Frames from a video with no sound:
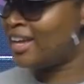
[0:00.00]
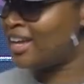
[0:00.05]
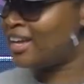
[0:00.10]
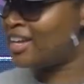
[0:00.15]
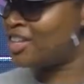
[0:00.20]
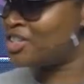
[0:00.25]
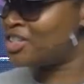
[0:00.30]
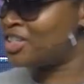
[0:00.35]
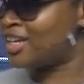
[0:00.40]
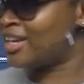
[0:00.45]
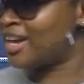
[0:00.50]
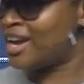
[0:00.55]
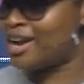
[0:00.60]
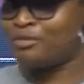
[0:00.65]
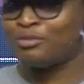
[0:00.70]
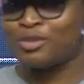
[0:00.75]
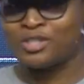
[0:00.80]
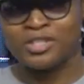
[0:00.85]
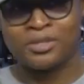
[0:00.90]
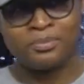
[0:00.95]
Each and
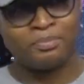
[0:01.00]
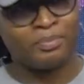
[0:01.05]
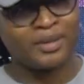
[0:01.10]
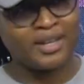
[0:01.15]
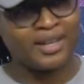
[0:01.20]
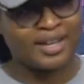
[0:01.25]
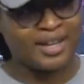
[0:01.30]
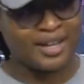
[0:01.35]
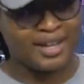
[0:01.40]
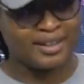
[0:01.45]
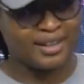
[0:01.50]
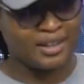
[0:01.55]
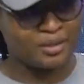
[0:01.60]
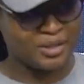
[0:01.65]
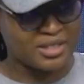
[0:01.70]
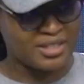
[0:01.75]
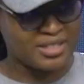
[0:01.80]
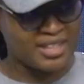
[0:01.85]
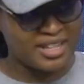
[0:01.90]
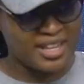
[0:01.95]
every speaker that
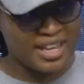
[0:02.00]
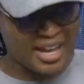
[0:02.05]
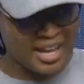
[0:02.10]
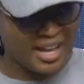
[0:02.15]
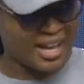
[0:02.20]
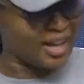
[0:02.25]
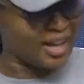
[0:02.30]
was here